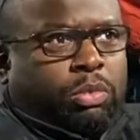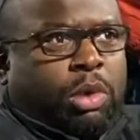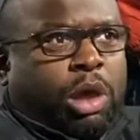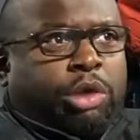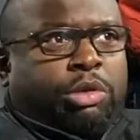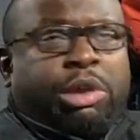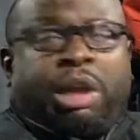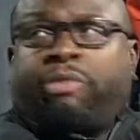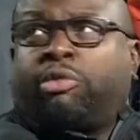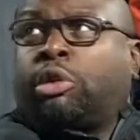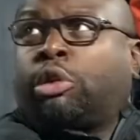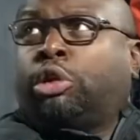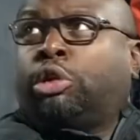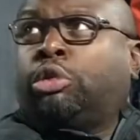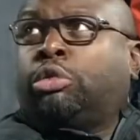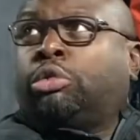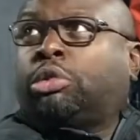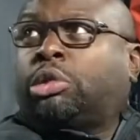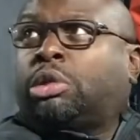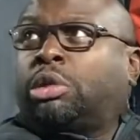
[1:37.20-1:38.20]
Why do you have to
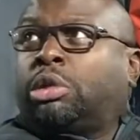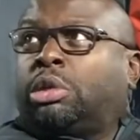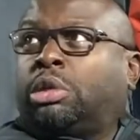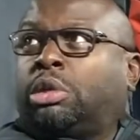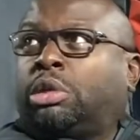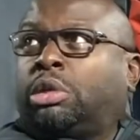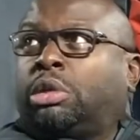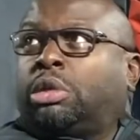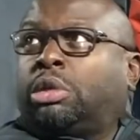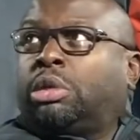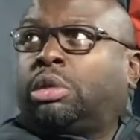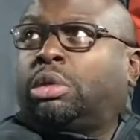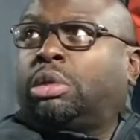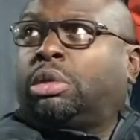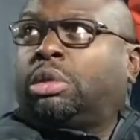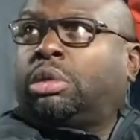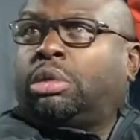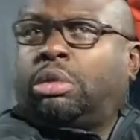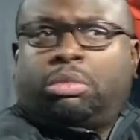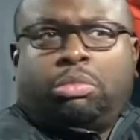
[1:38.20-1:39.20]
lose?
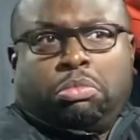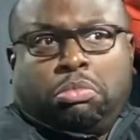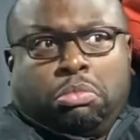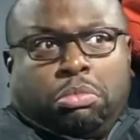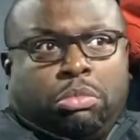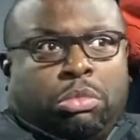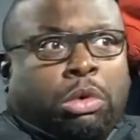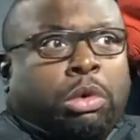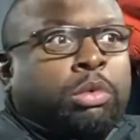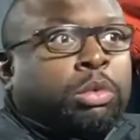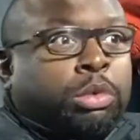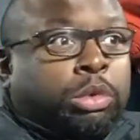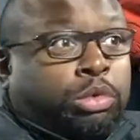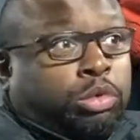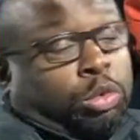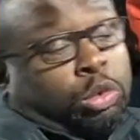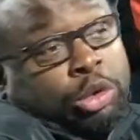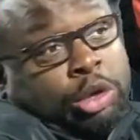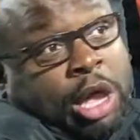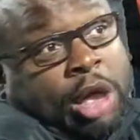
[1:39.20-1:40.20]

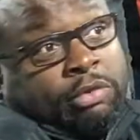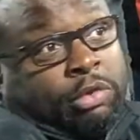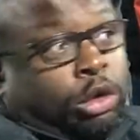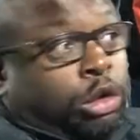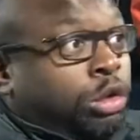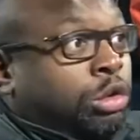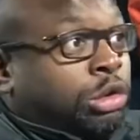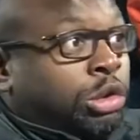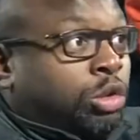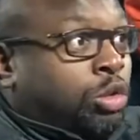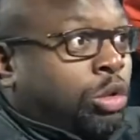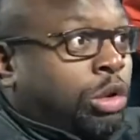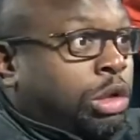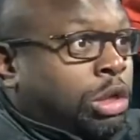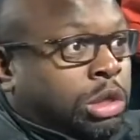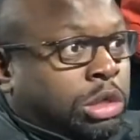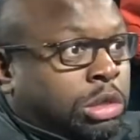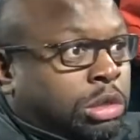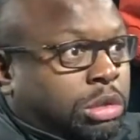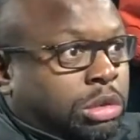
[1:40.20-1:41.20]
Well, you have to lose in order
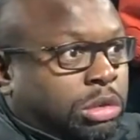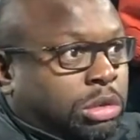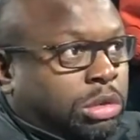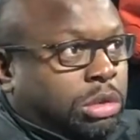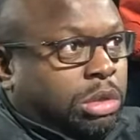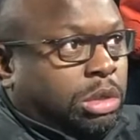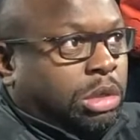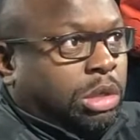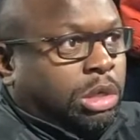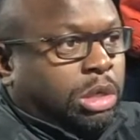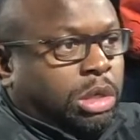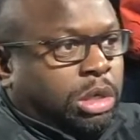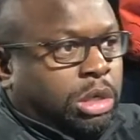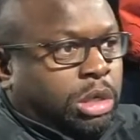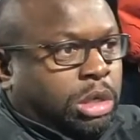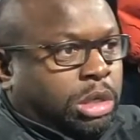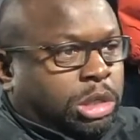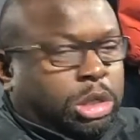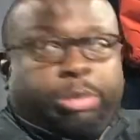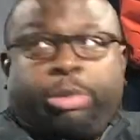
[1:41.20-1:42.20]

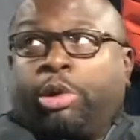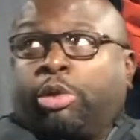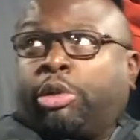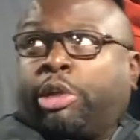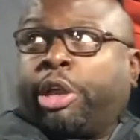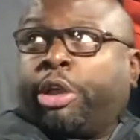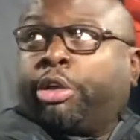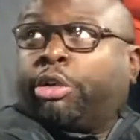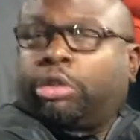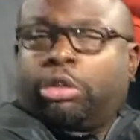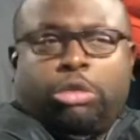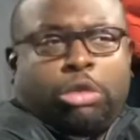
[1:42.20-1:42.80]
to build character?